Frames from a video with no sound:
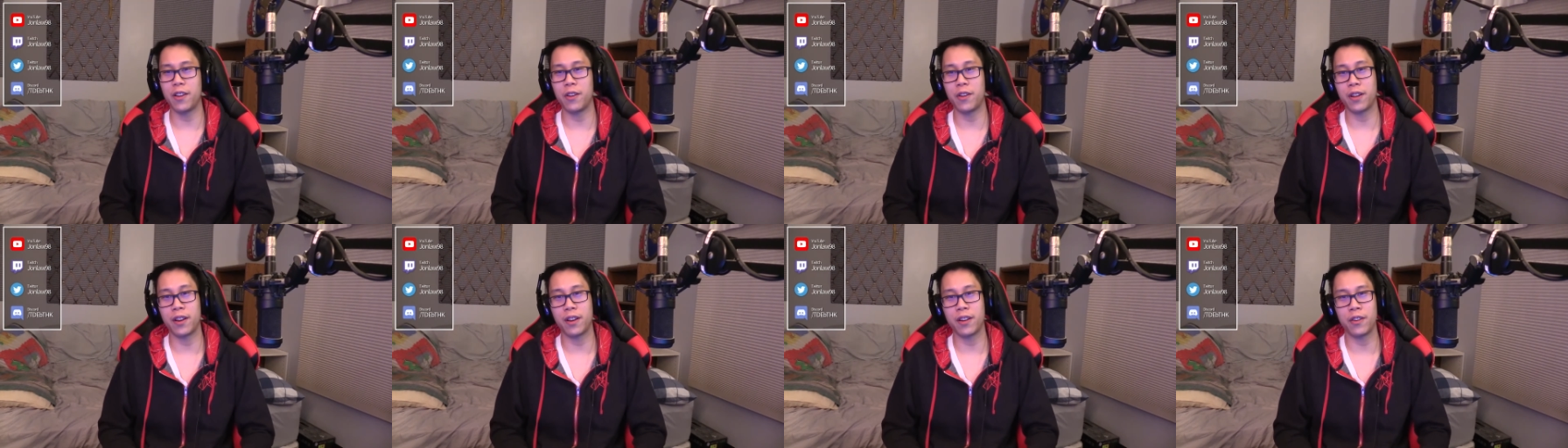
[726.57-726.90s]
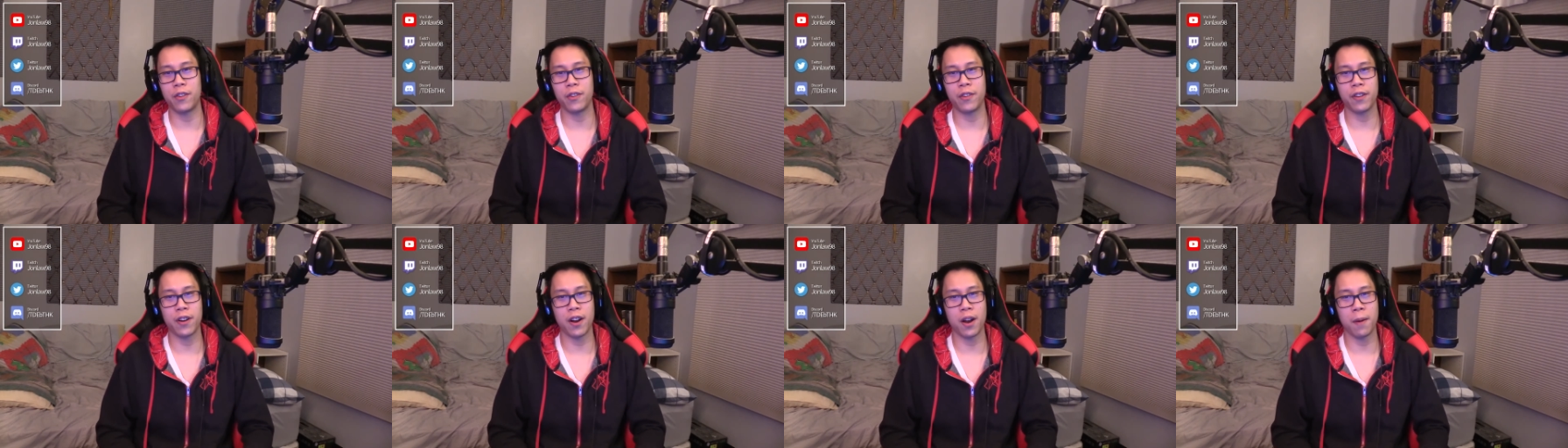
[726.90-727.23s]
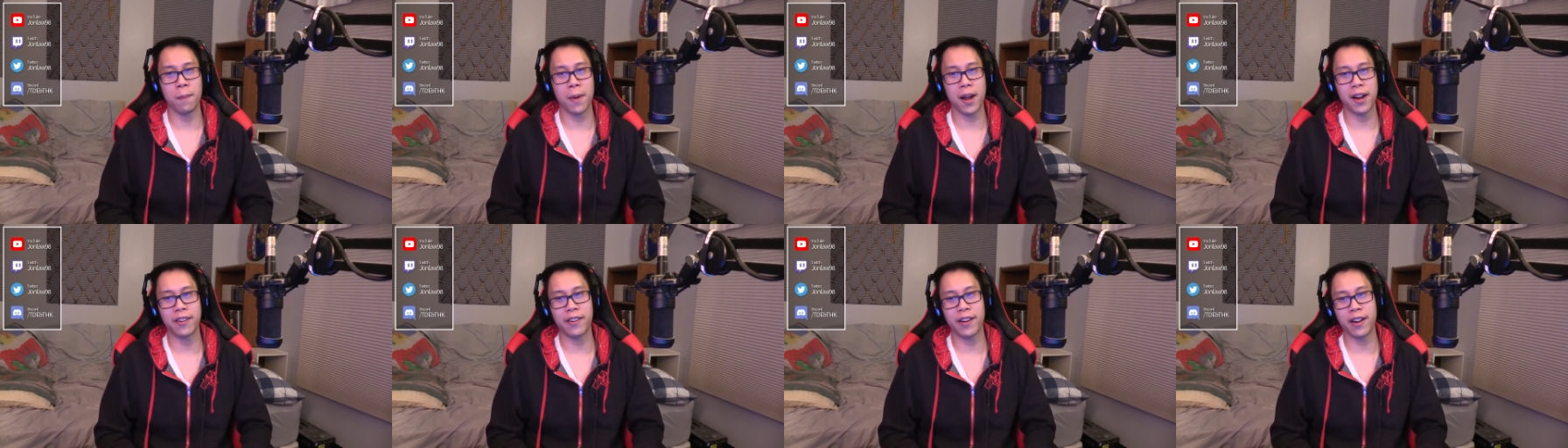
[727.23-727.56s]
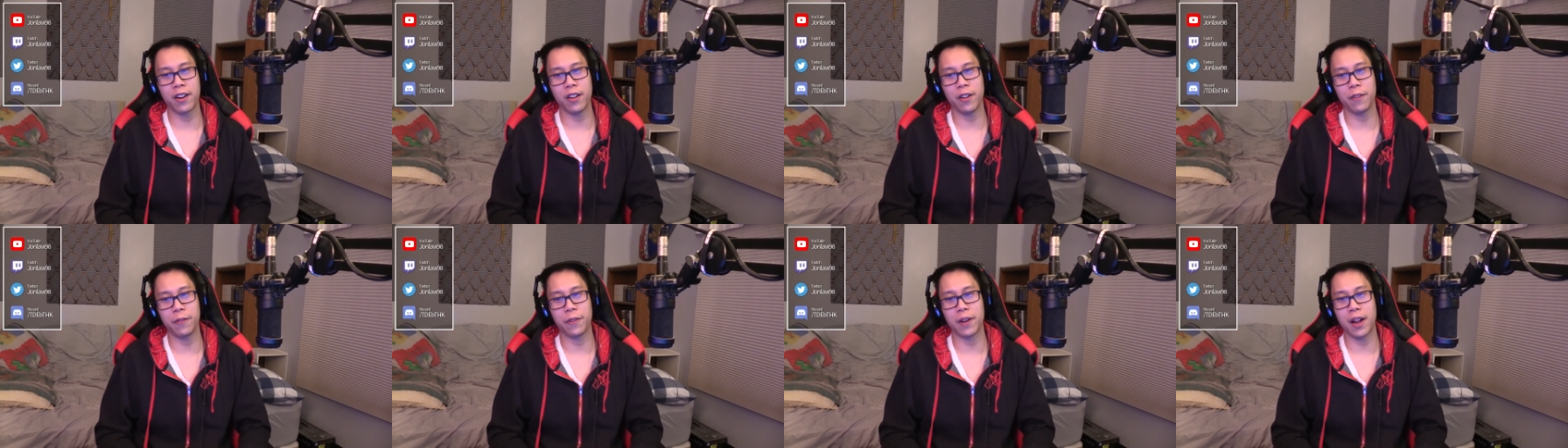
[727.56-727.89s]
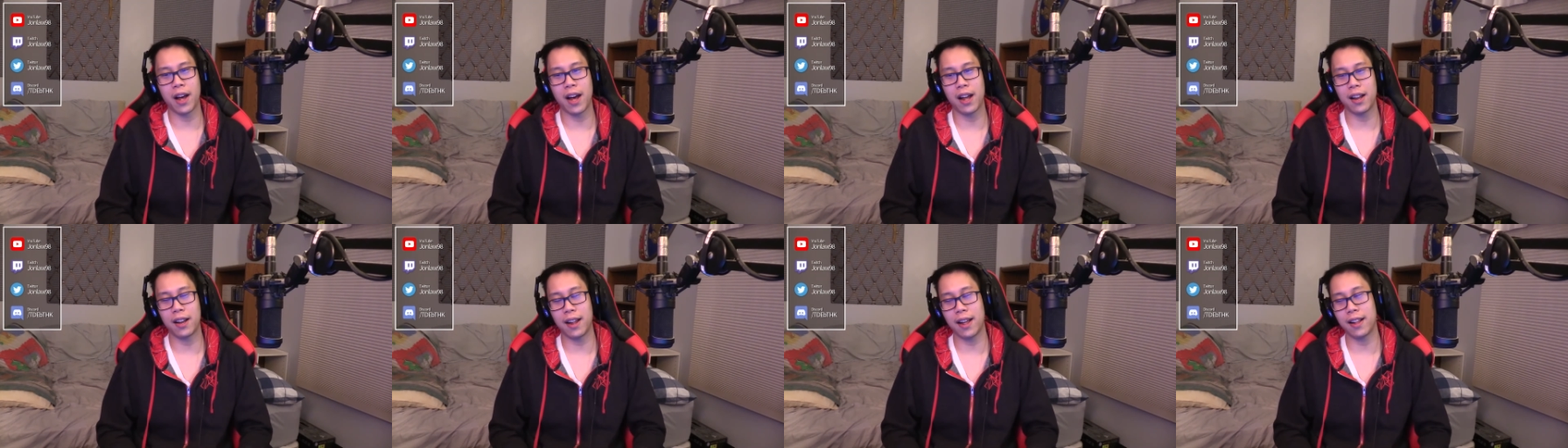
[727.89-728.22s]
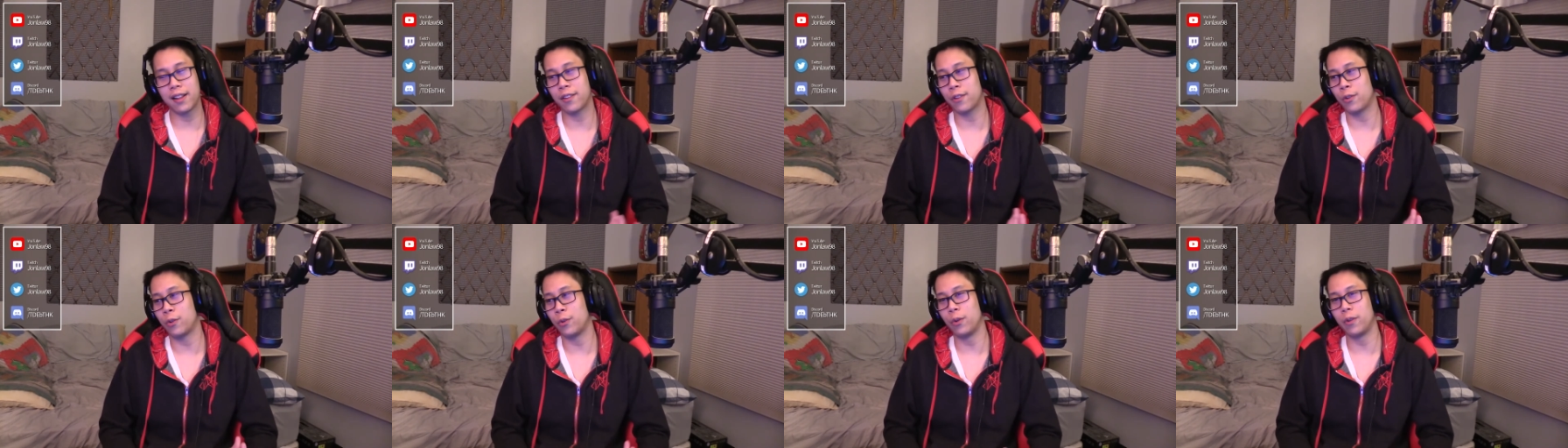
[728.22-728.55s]
You could use it on my channel. If not,
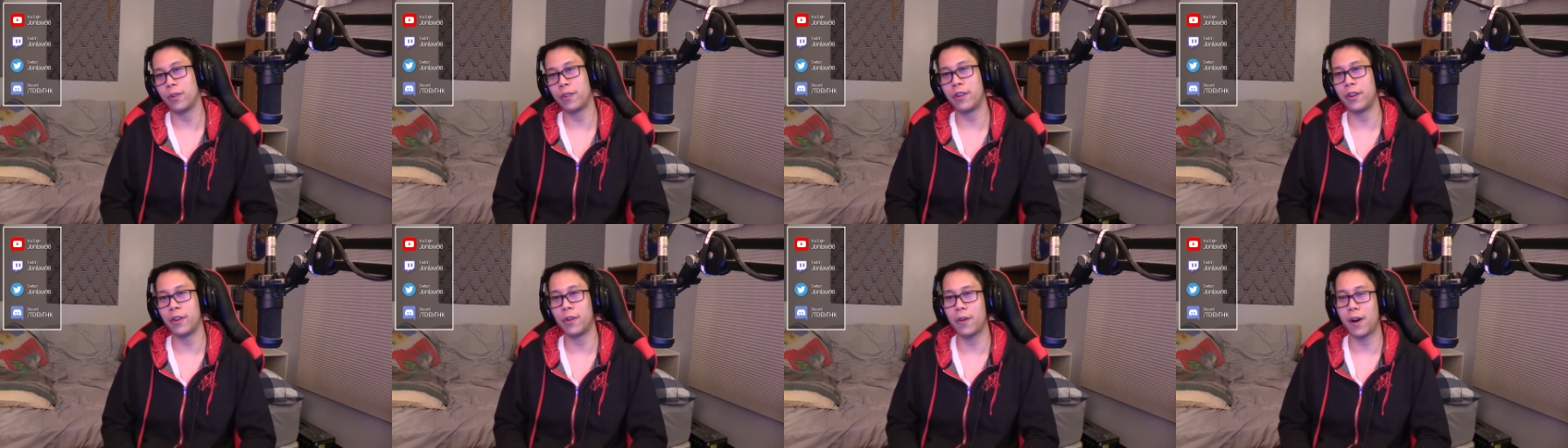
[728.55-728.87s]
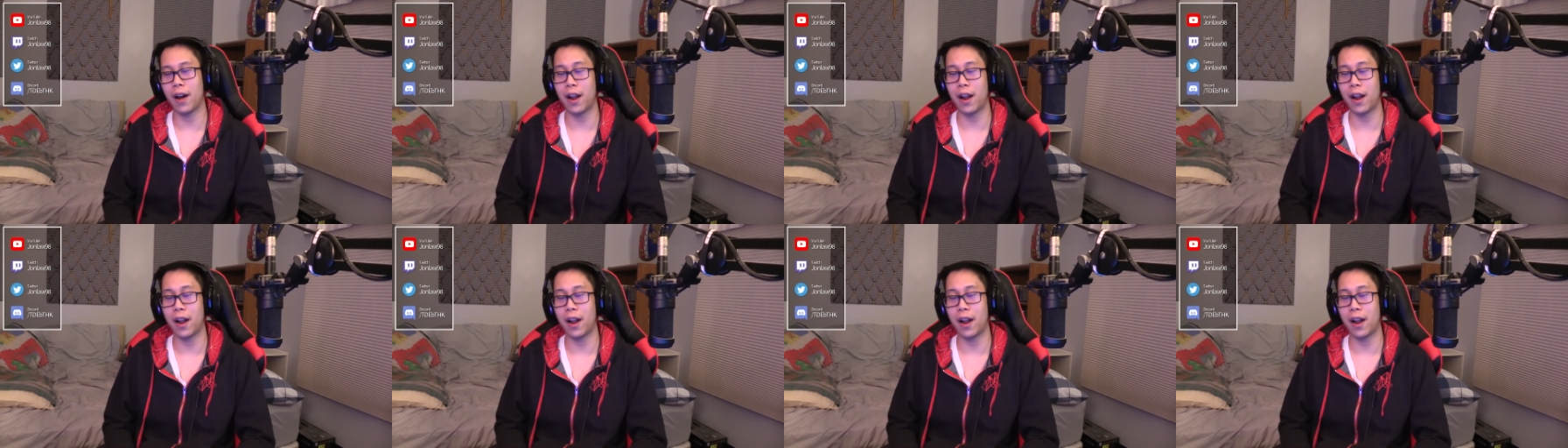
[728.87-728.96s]
that's cool, too.